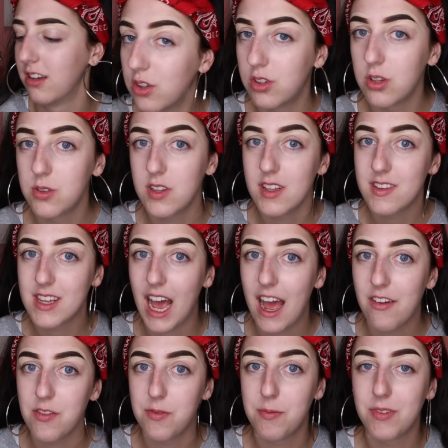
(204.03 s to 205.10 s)
So since
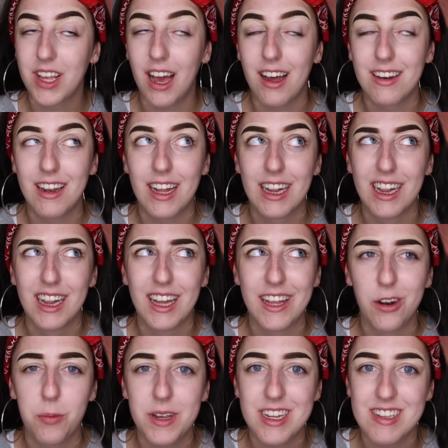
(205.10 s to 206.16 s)
I've gotten a
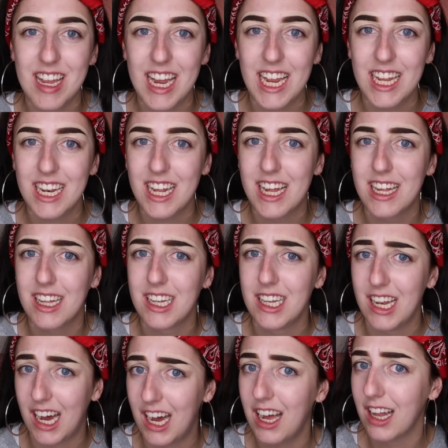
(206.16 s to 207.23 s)
little bit tan,
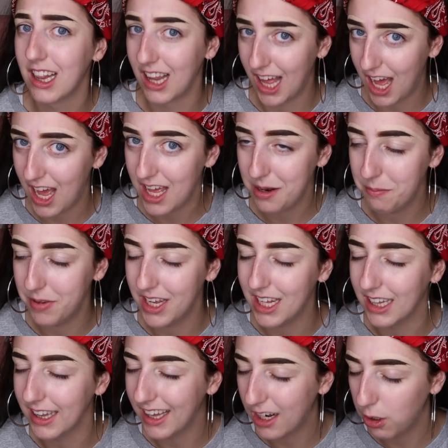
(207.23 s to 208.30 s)
not a lot, but a
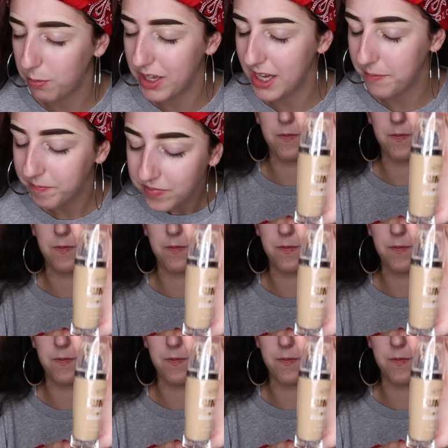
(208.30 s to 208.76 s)
little bit,